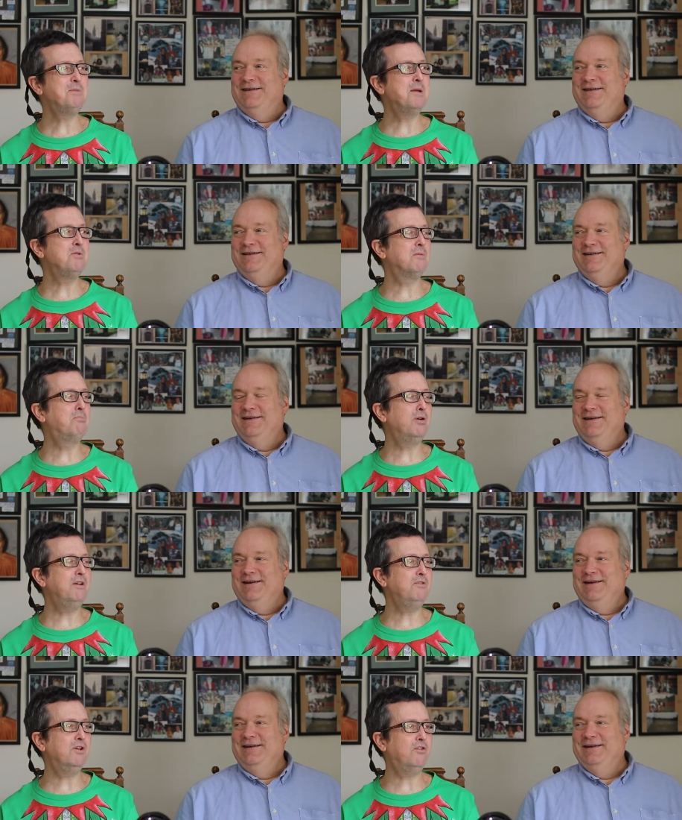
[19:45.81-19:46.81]
Speaker 1: Maybe the
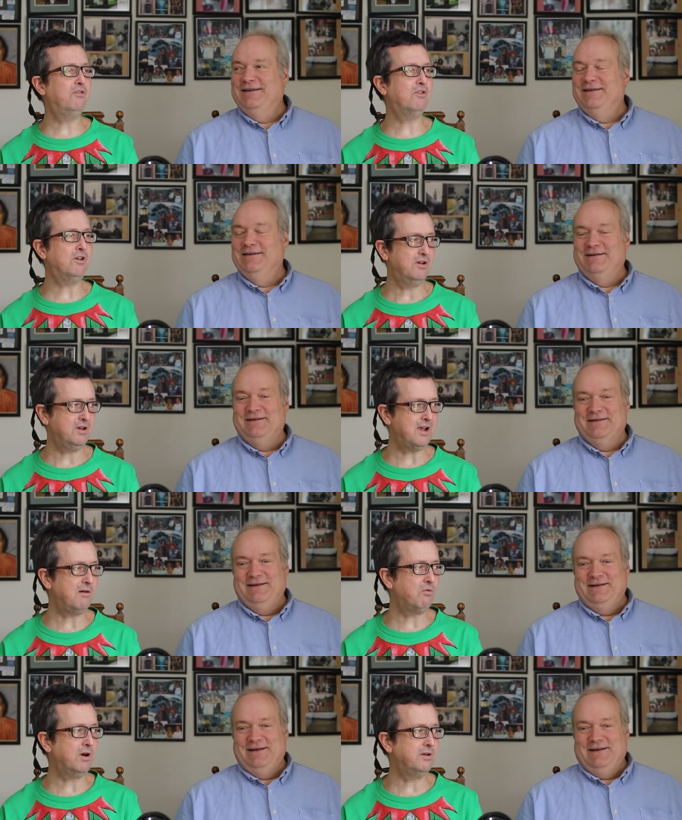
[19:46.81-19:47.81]
previous uh,
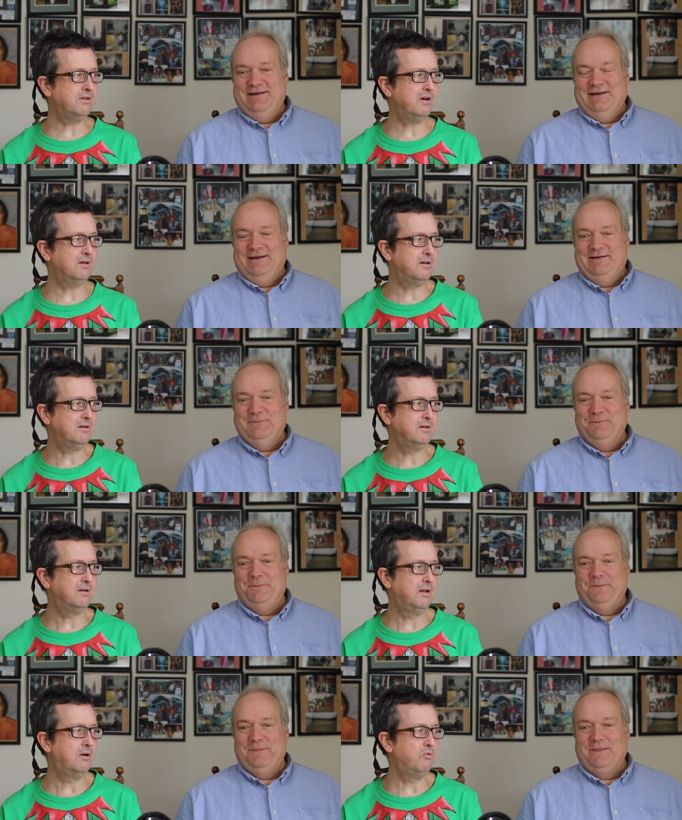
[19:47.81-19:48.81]
guy working there
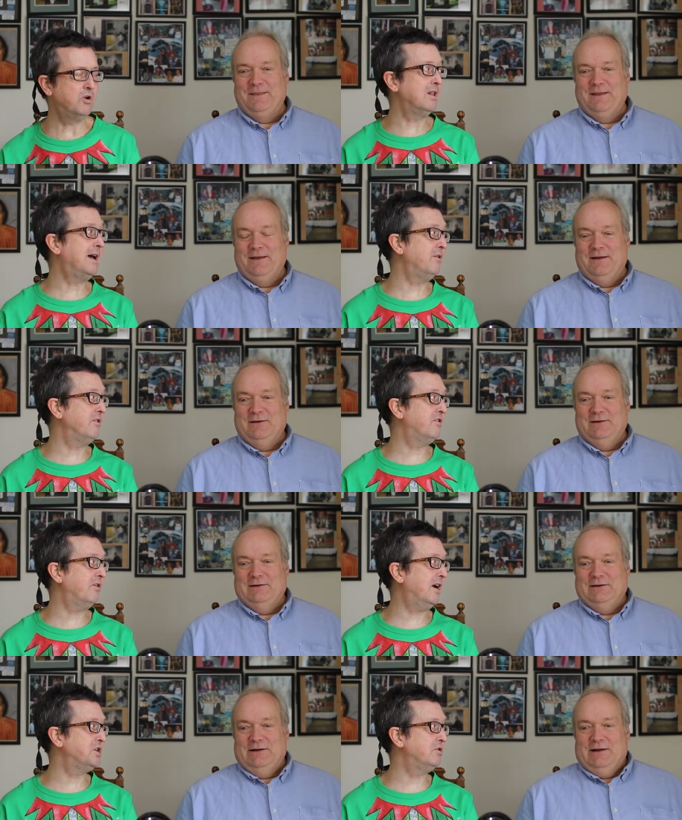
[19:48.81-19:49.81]
would allow the
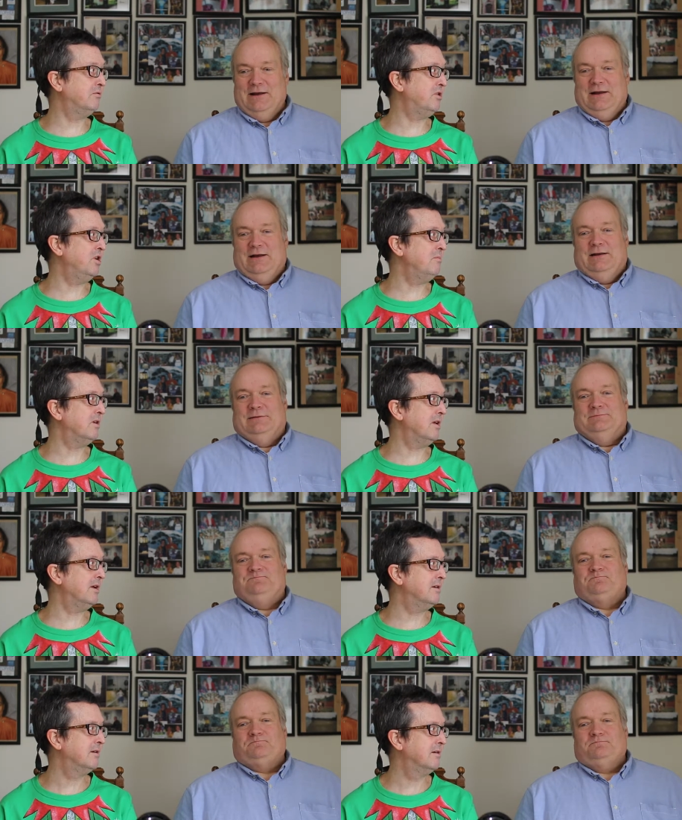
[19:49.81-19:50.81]
trash to
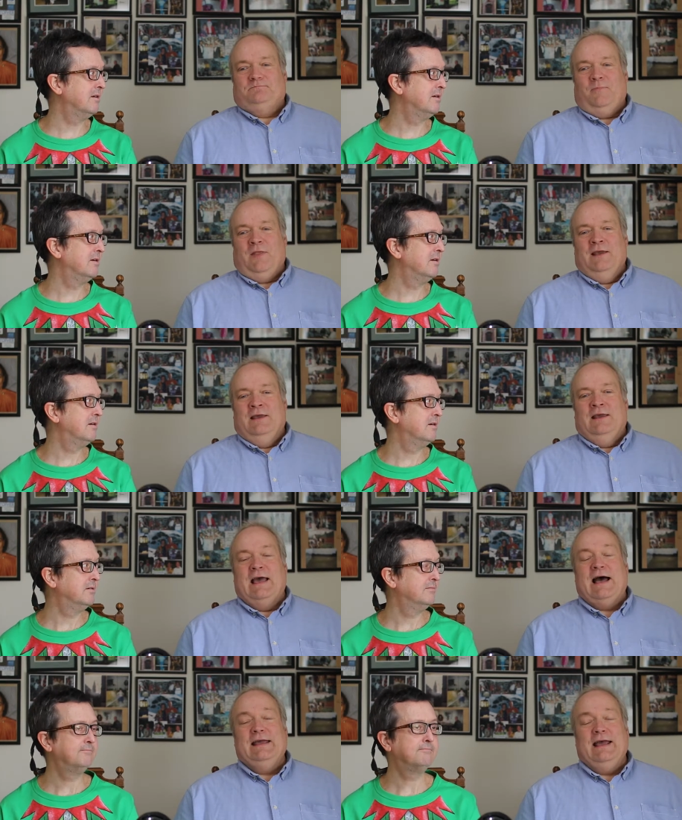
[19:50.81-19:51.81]
accumulate.
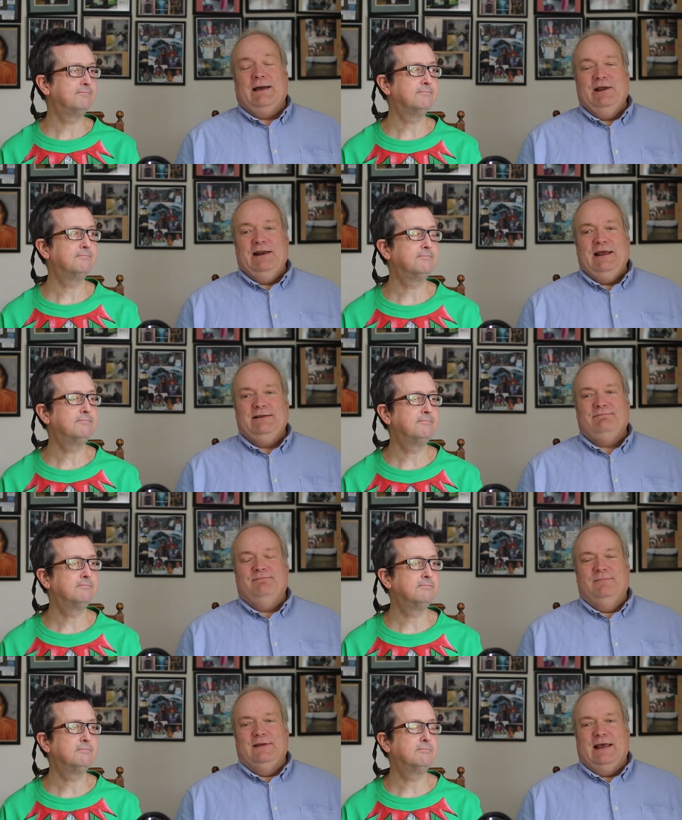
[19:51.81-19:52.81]
Speaker 2: Yeah, I mean he.
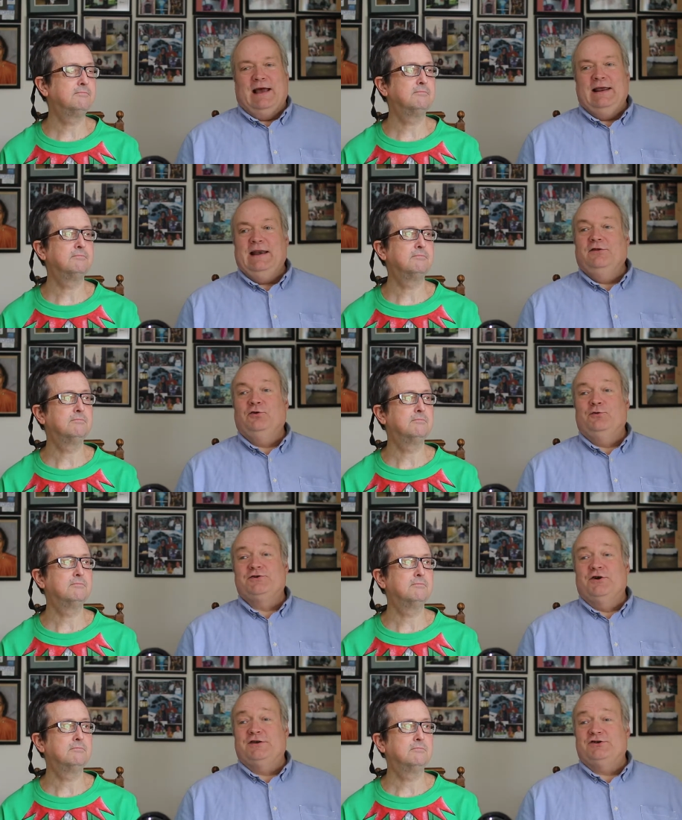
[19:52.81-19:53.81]
Yeah, he didn't do
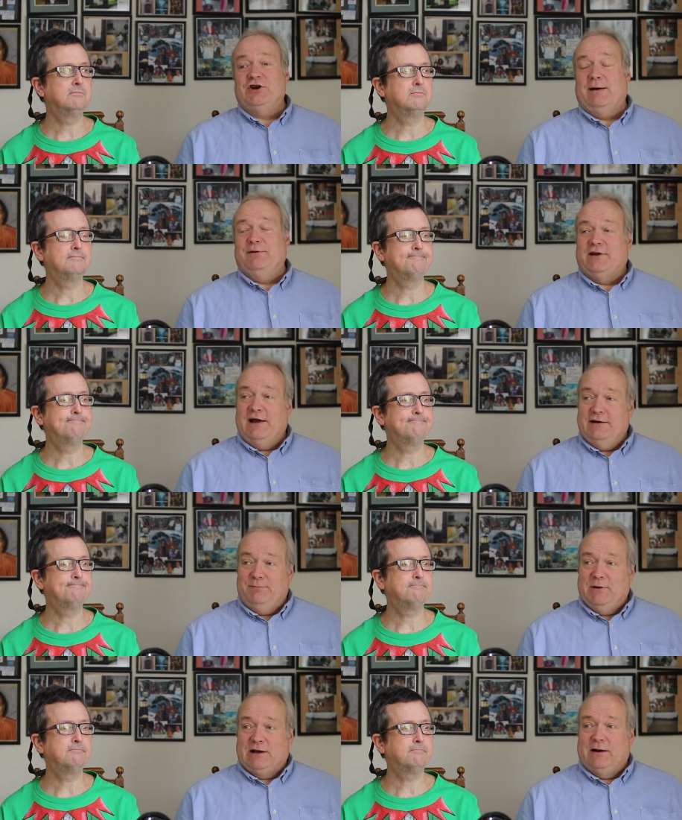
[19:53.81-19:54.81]
as good a job as I
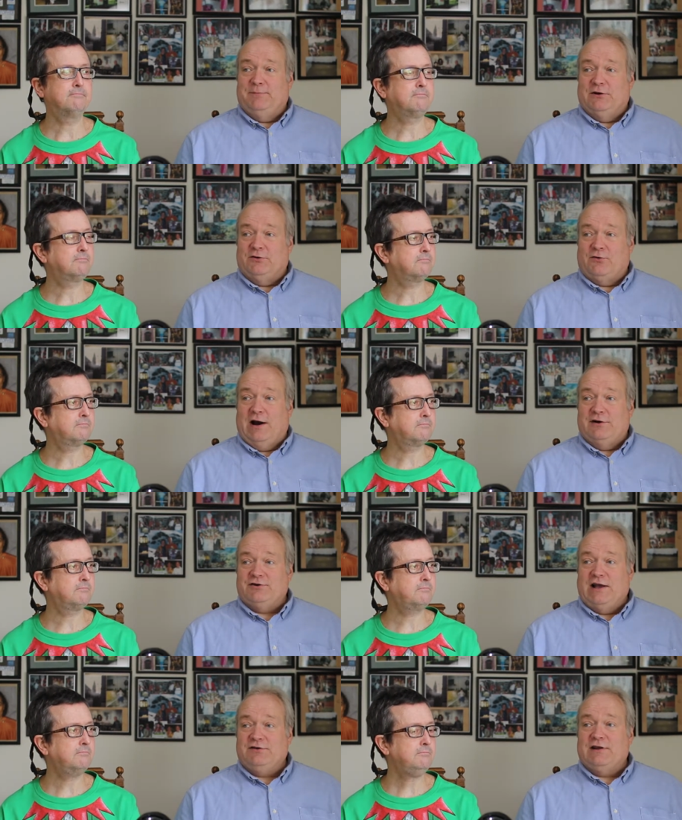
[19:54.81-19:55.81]
did picking up the
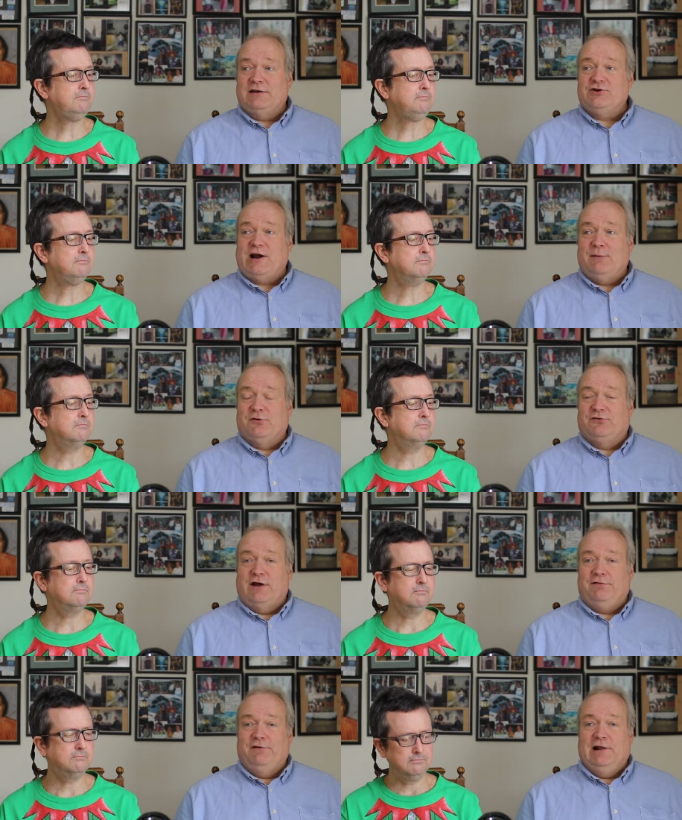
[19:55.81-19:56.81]
trash. That that job was
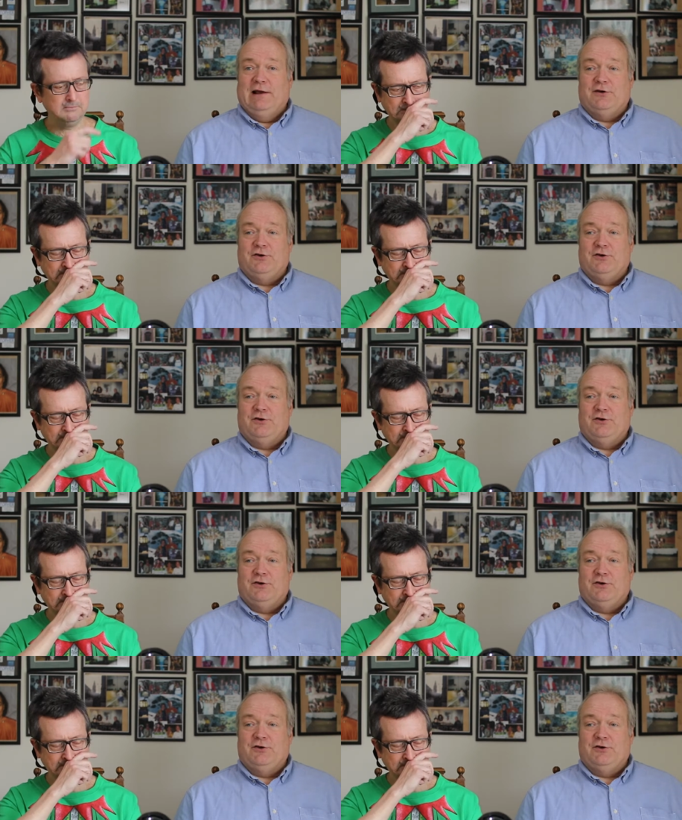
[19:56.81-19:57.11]
definitely like a